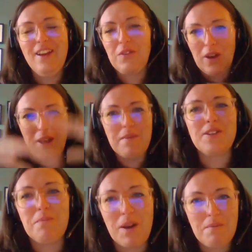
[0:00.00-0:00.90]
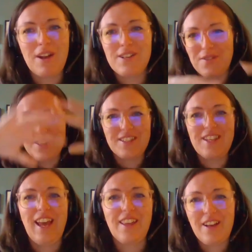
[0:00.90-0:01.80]
I've got an image in my mind of this,
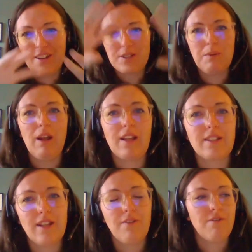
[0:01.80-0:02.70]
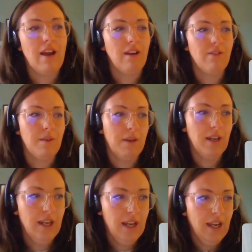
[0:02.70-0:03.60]
yeah, the kind of swirling stuff around them. And
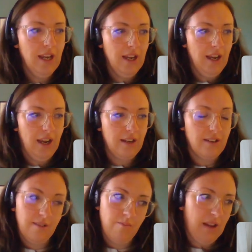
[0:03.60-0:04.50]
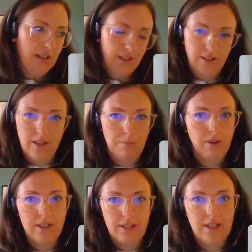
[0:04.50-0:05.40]
as an example, I
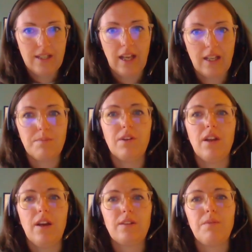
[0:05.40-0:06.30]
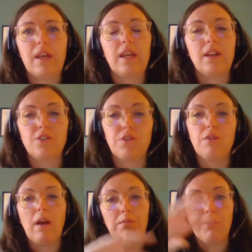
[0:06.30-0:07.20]
did an assessment last week and I drew
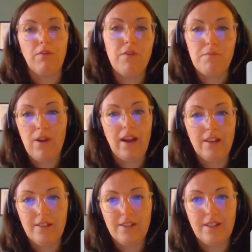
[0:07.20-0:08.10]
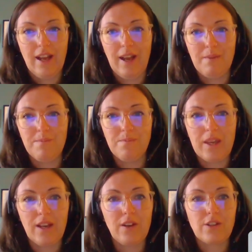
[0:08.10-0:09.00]
out Bronfenbrenner's
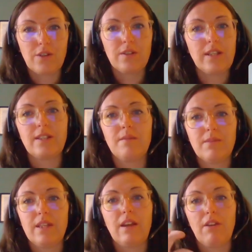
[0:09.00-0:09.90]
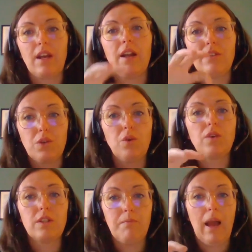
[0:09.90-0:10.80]
ecological systems theory and kind of
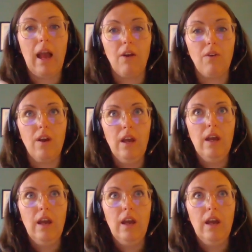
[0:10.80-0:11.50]
talked about,